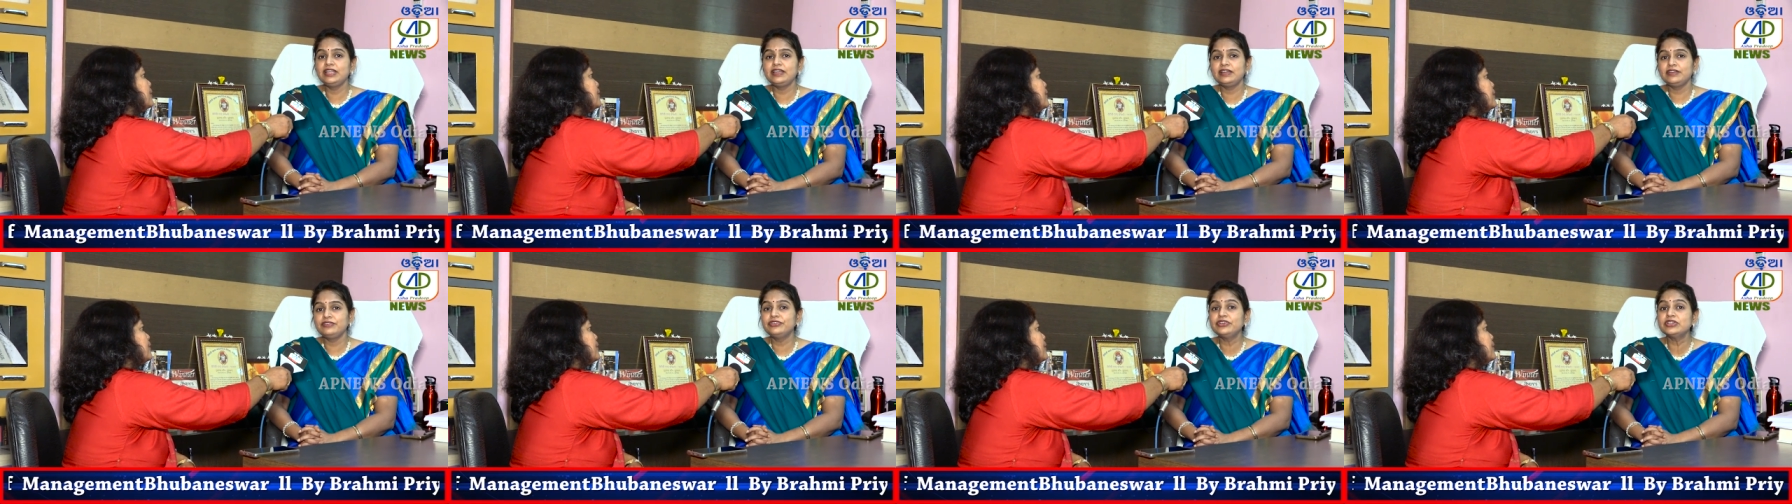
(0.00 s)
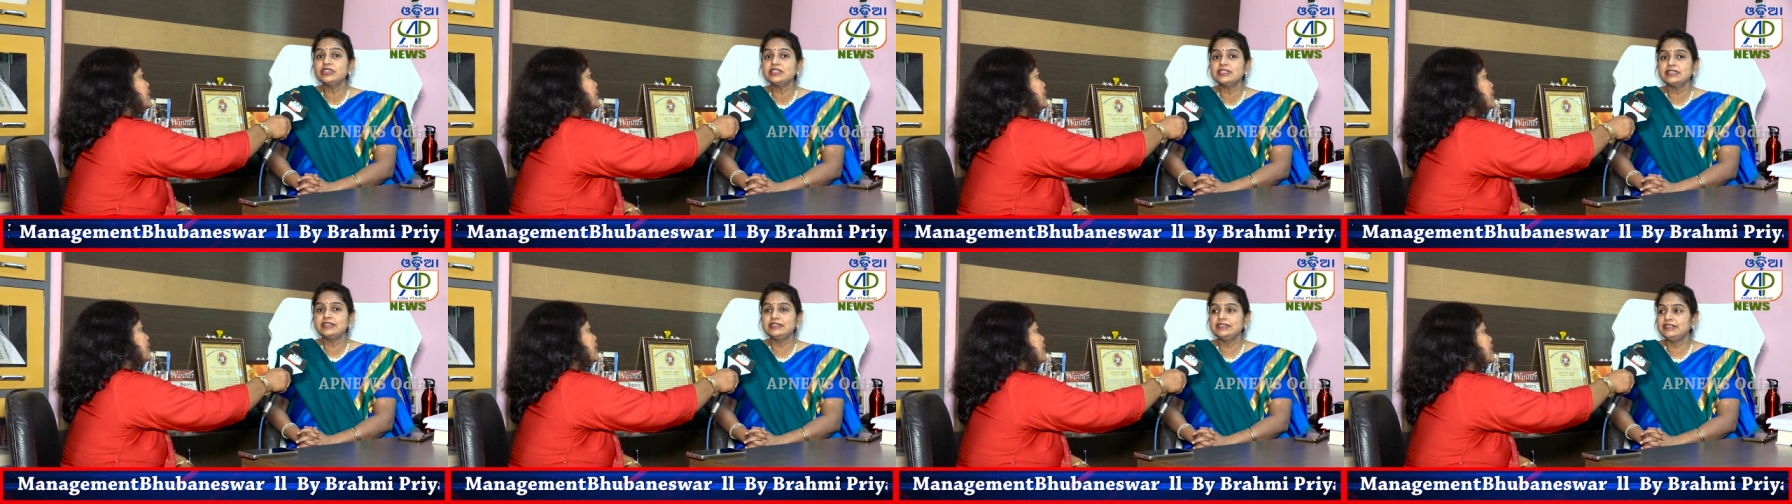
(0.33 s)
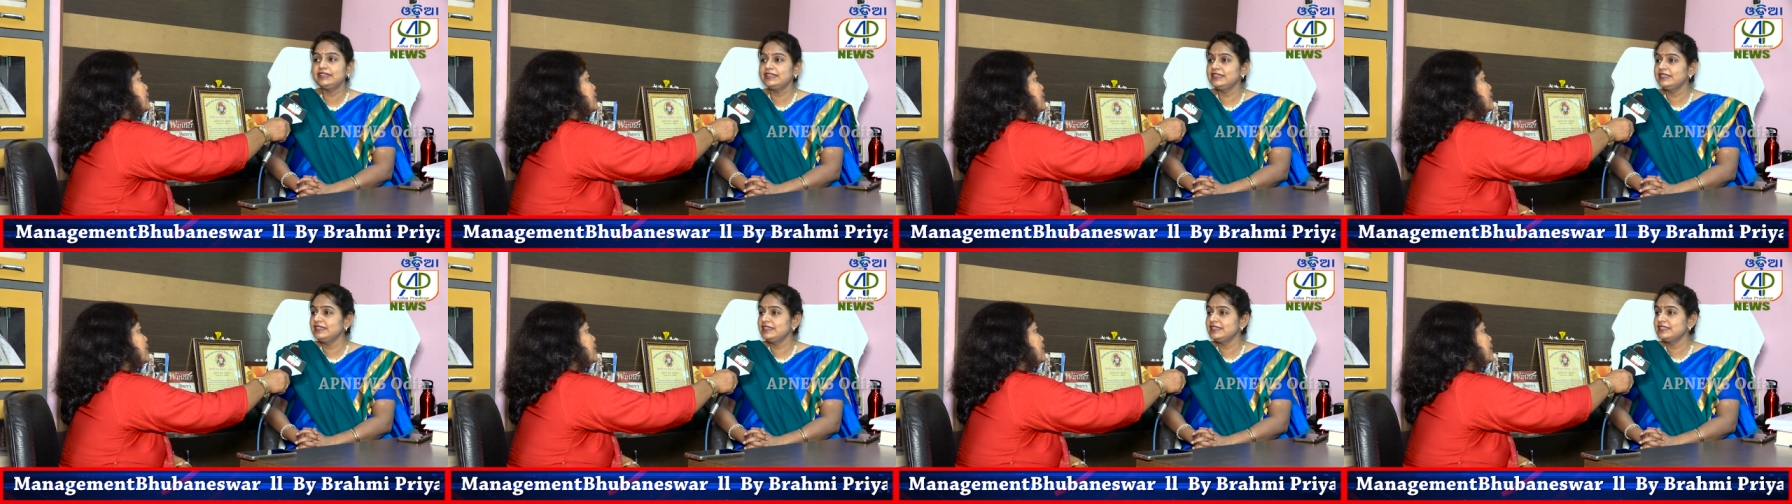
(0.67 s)

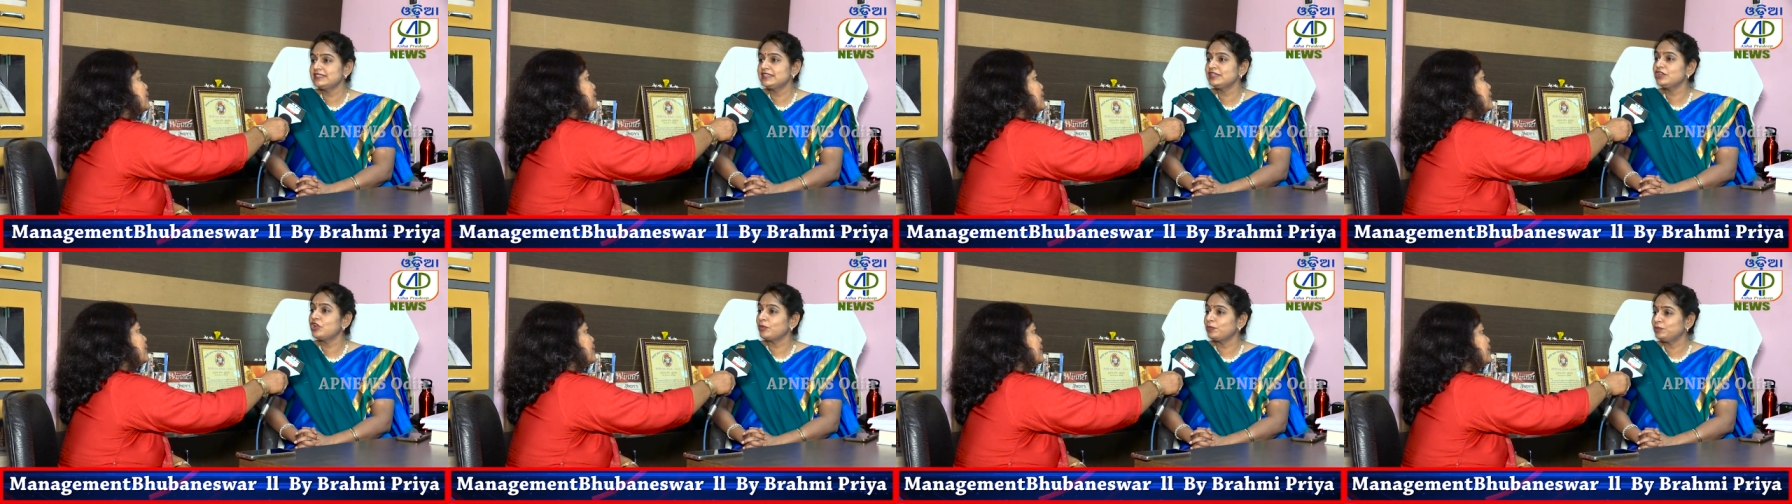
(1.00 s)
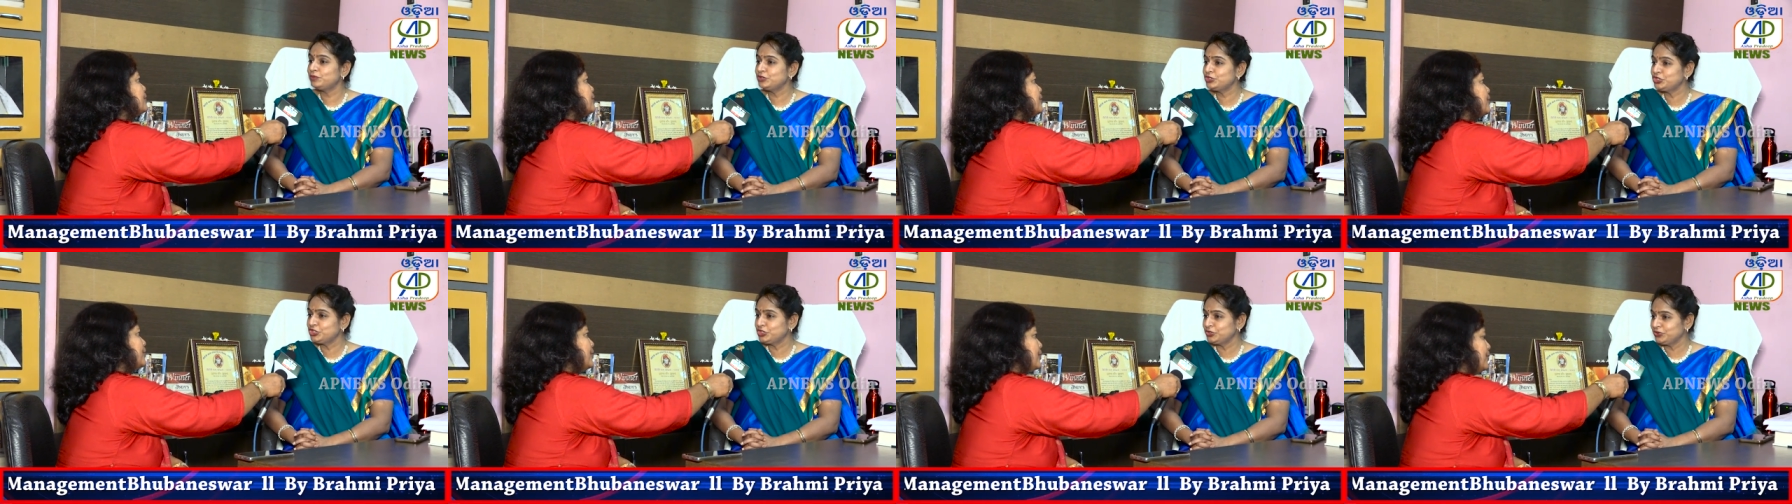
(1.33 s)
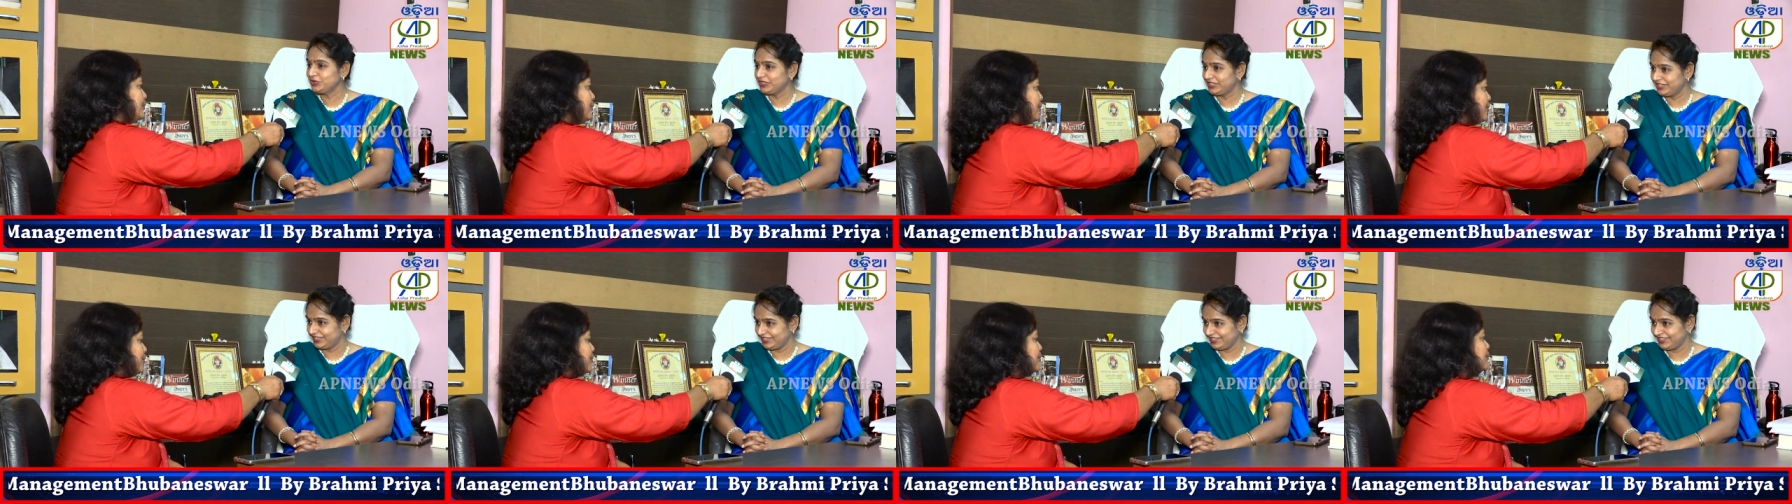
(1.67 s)
adversity is an
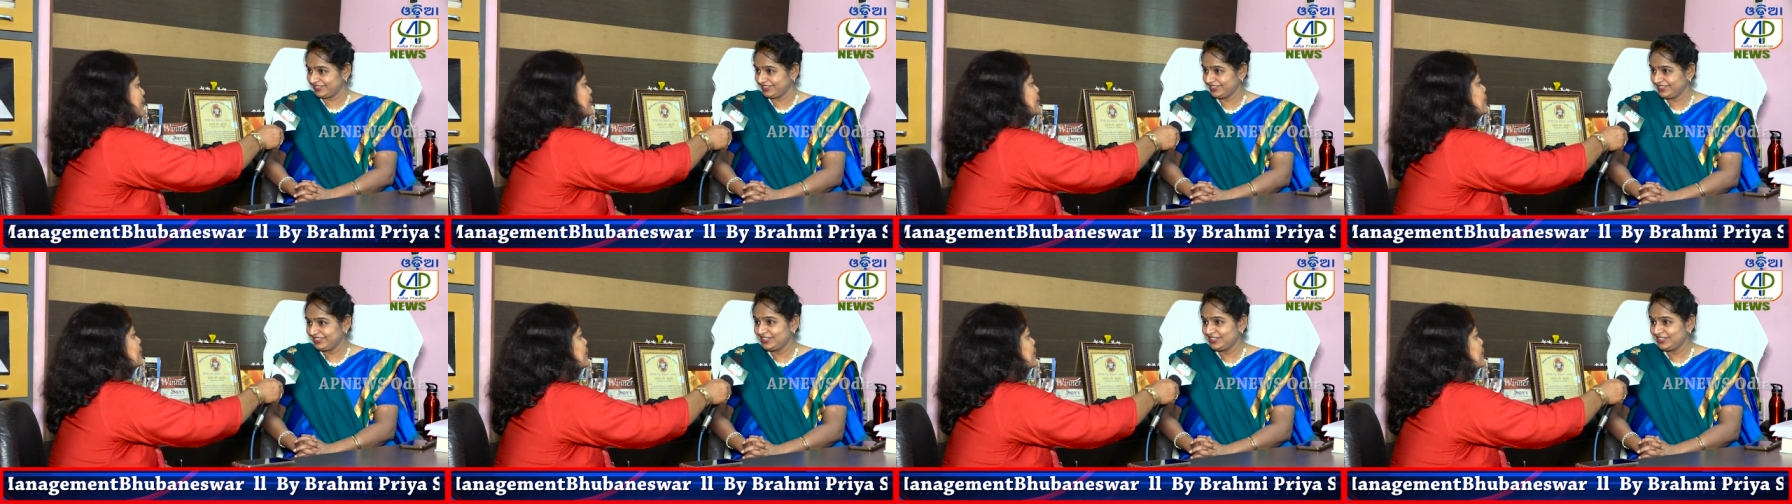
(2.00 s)
opportunity.